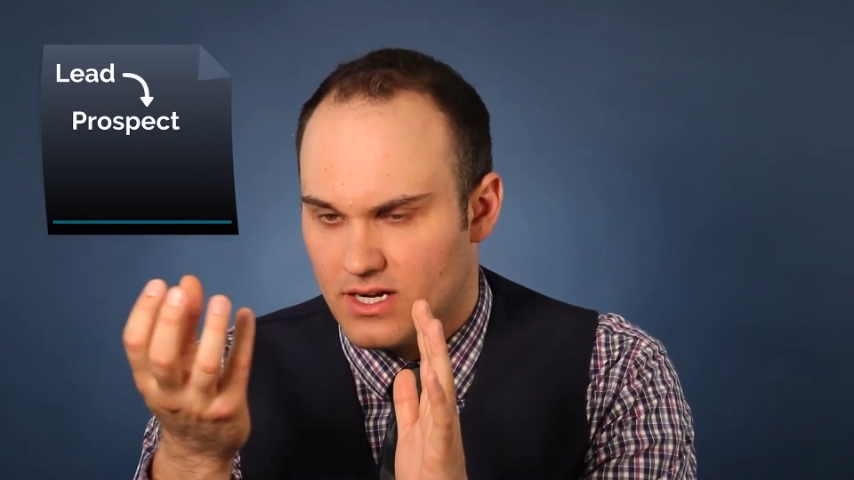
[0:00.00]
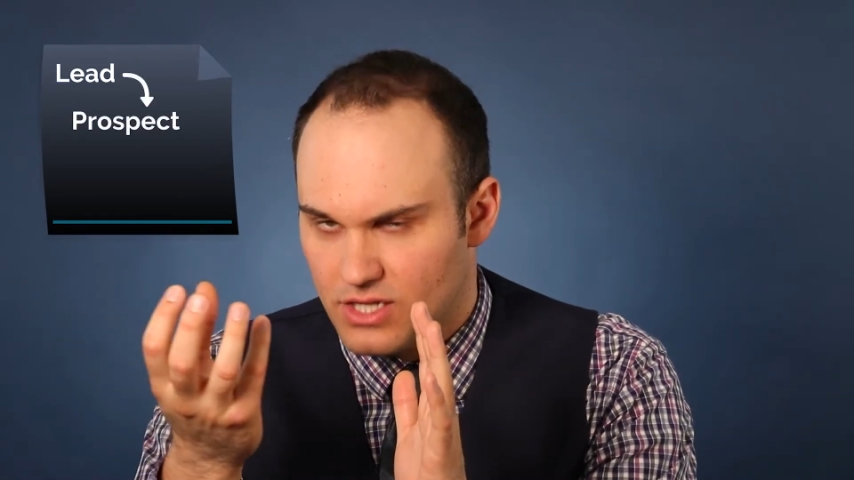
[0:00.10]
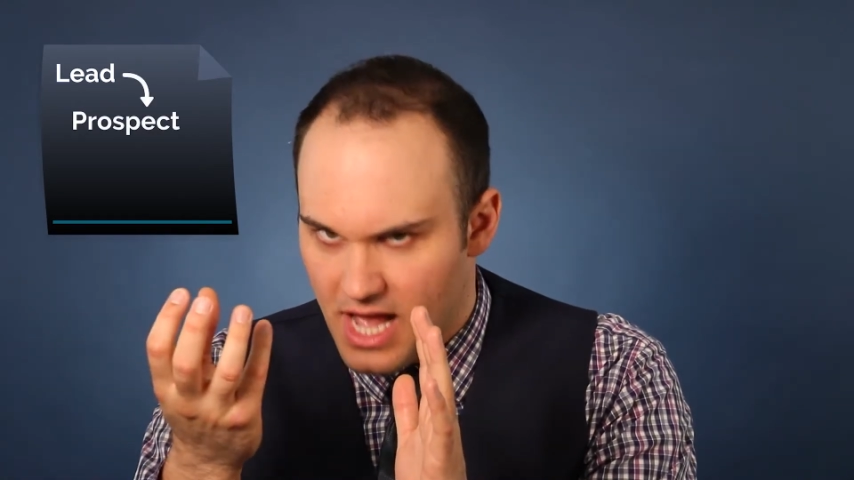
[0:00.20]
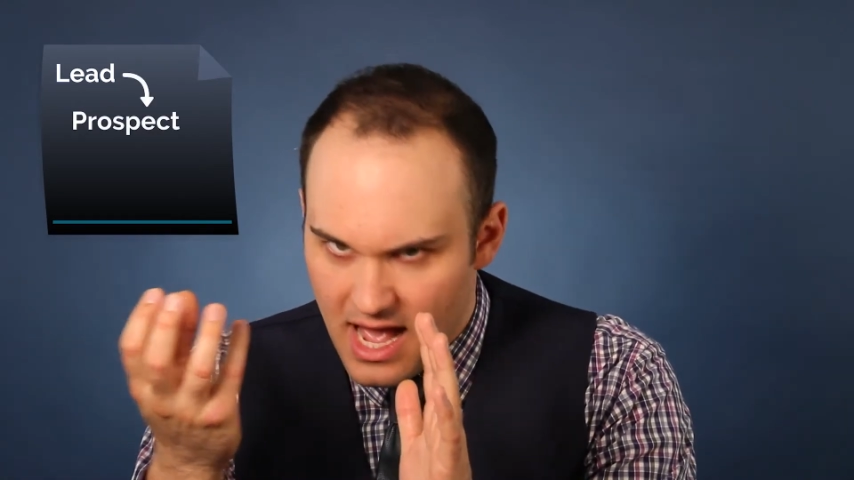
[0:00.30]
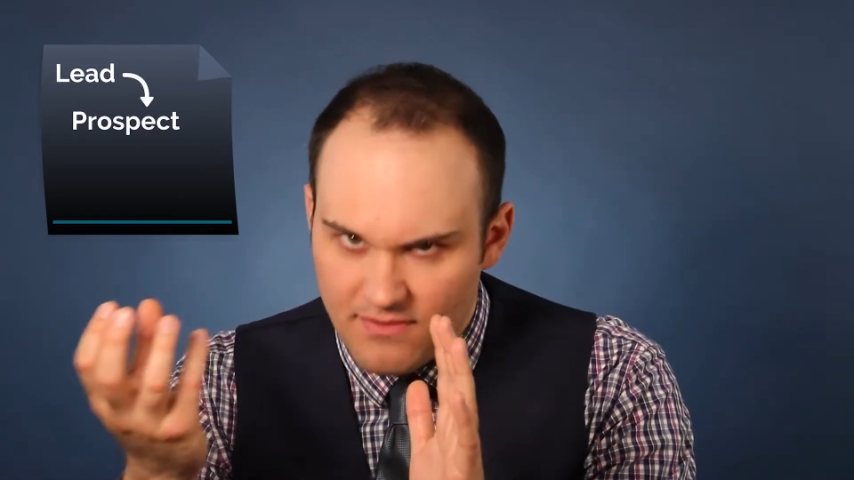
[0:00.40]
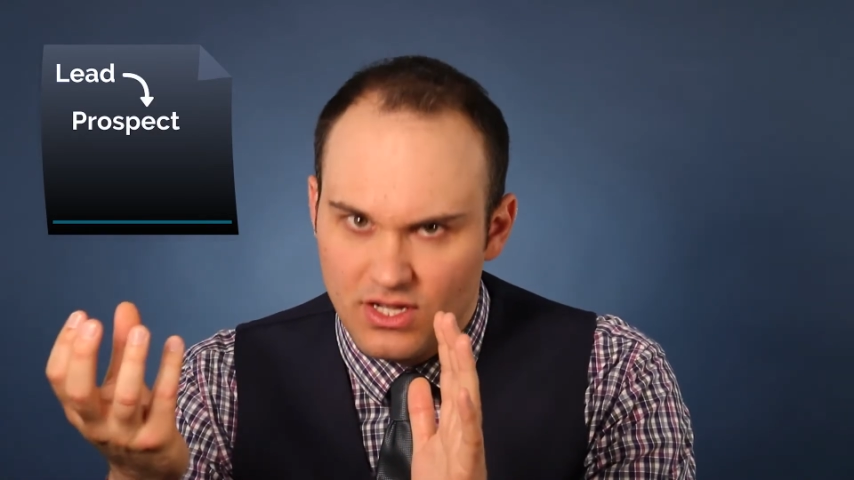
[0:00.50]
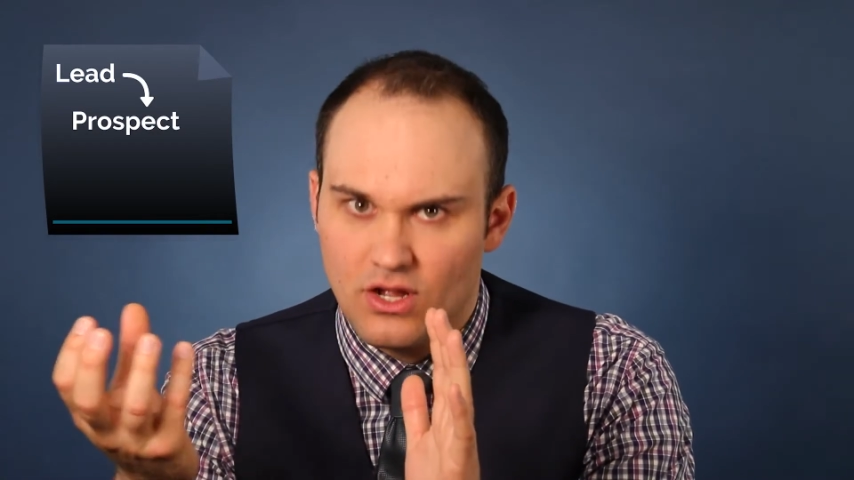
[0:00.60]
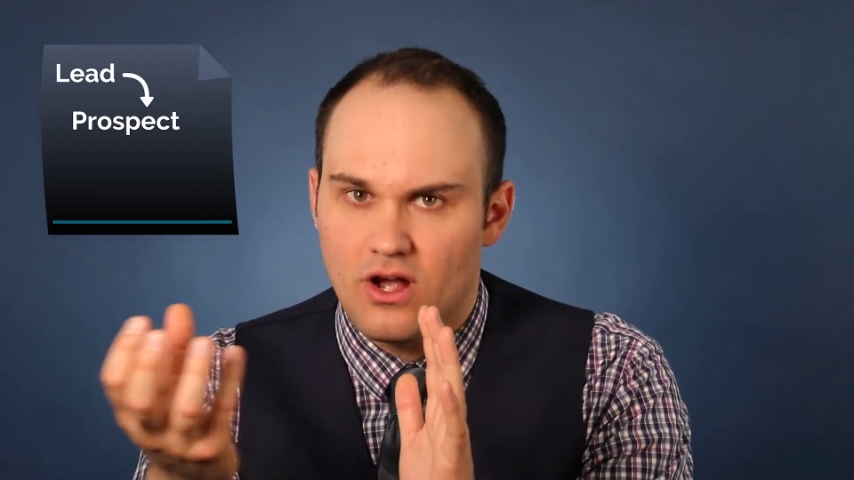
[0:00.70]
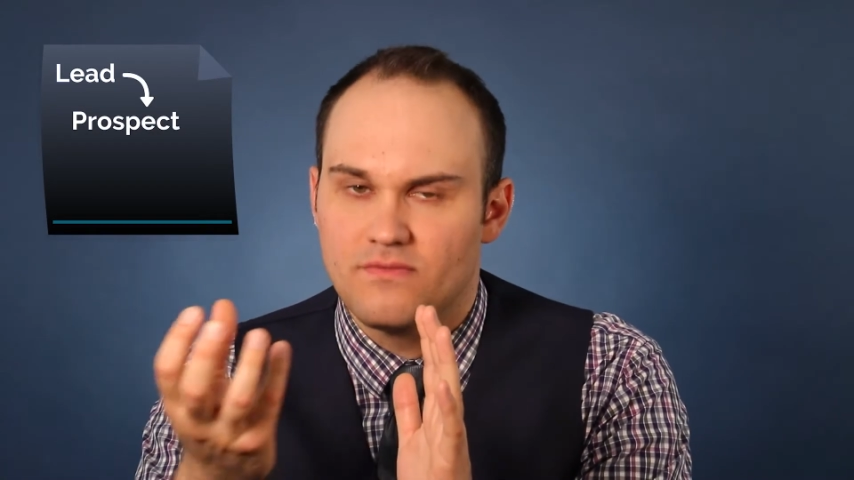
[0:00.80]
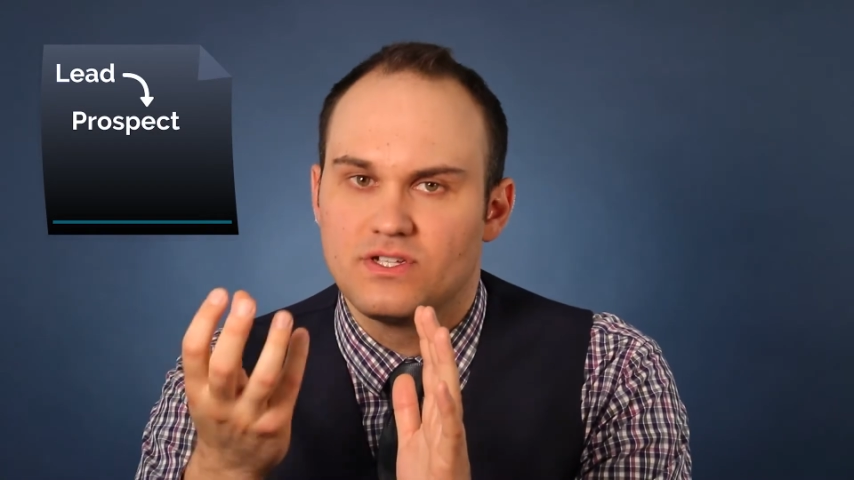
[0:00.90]
actually having a
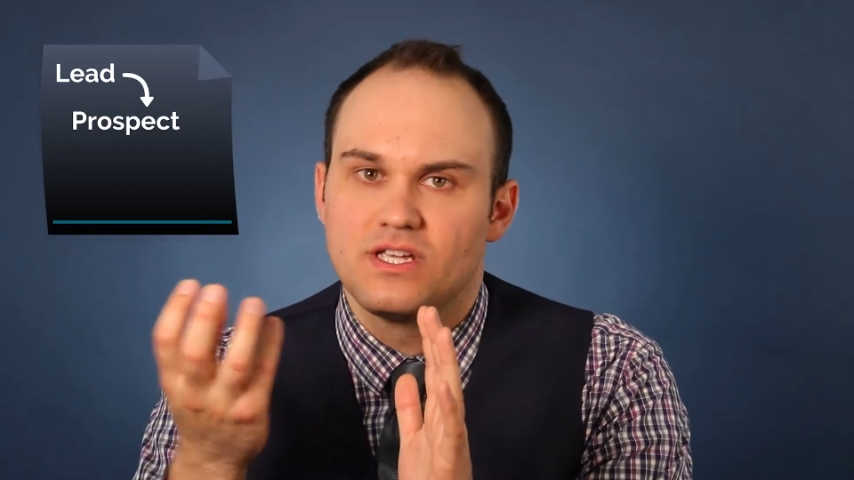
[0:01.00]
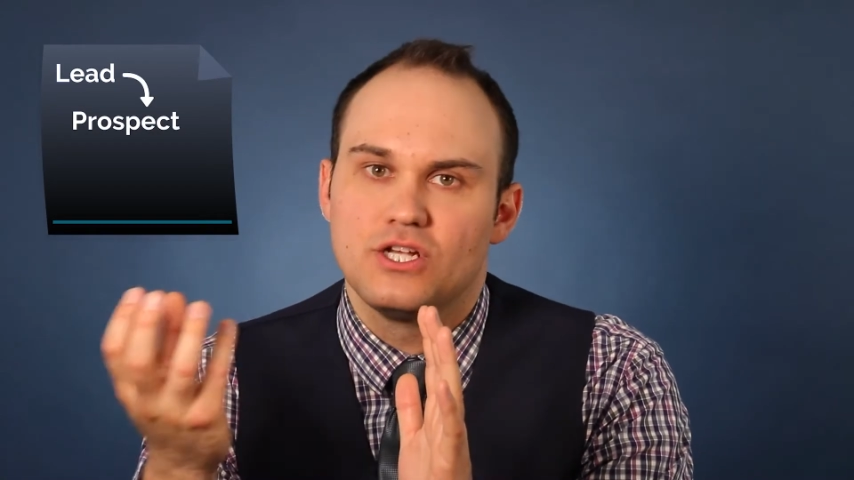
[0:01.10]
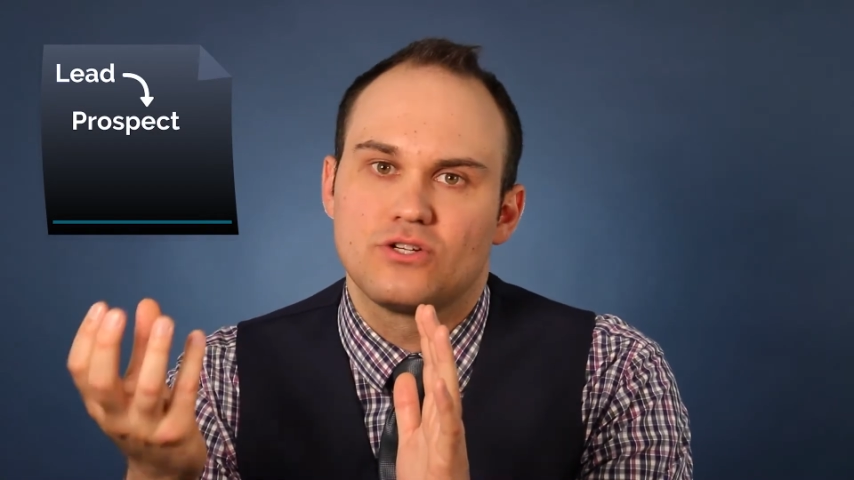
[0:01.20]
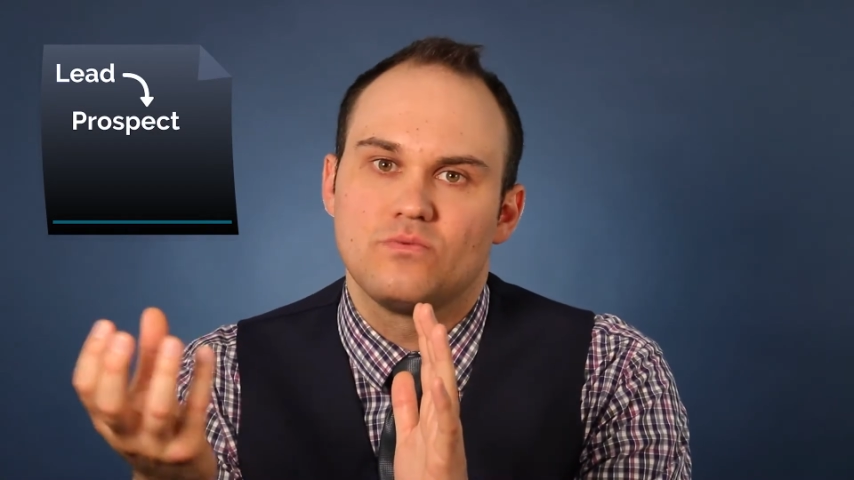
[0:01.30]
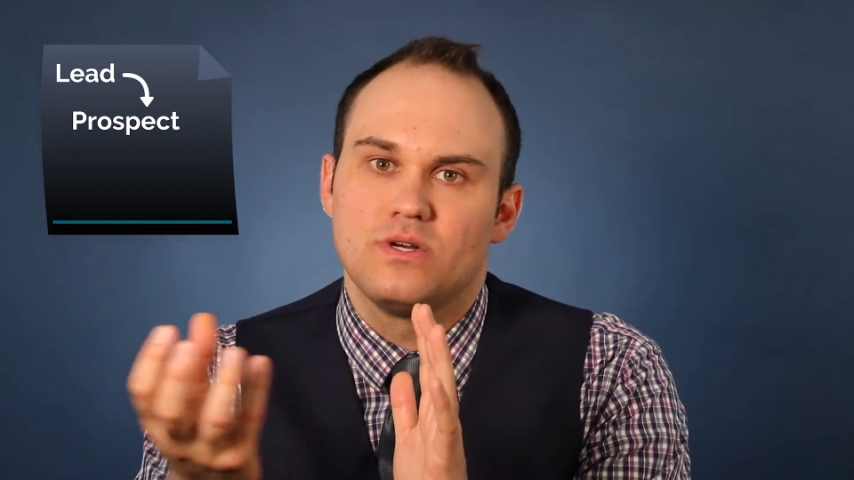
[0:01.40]
conversation